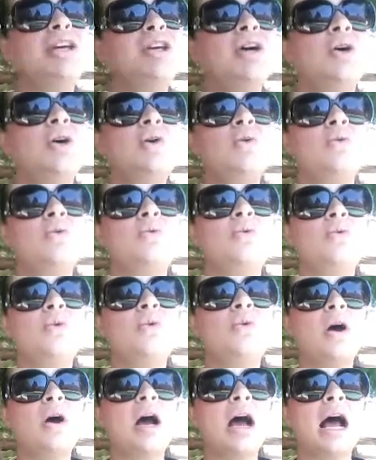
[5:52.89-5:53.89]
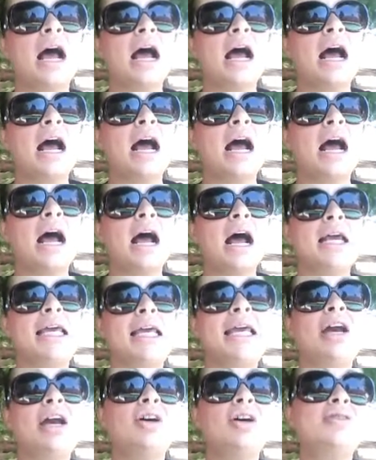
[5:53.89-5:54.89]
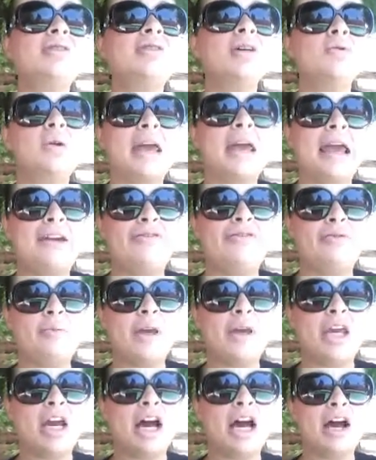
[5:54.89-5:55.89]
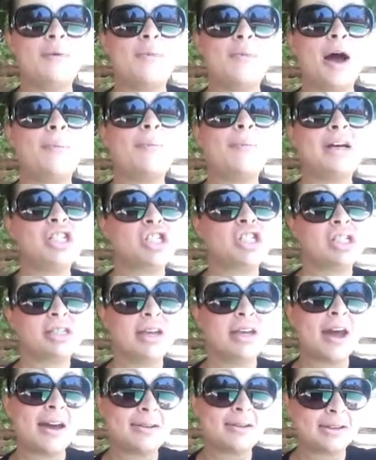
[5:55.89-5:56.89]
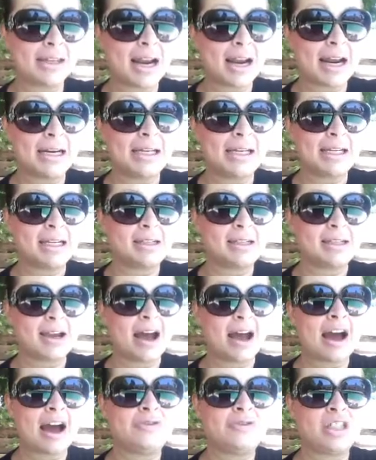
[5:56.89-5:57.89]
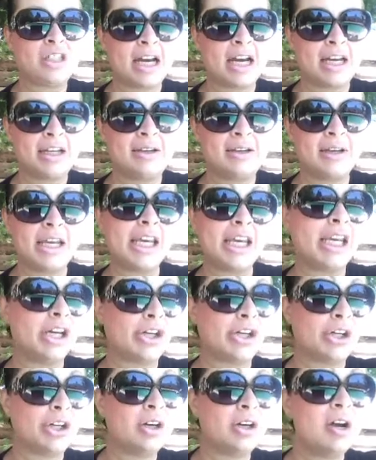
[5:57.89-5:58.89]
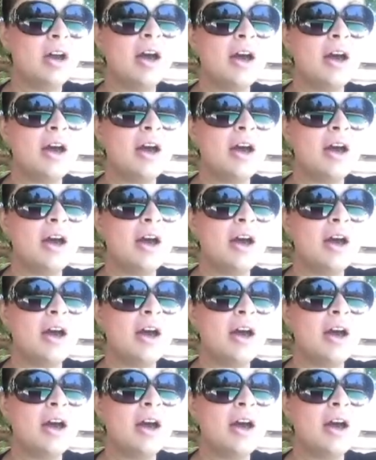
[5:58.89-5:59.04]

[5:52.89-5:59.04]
know, he also gave me a bunch of tests that I needed to have done here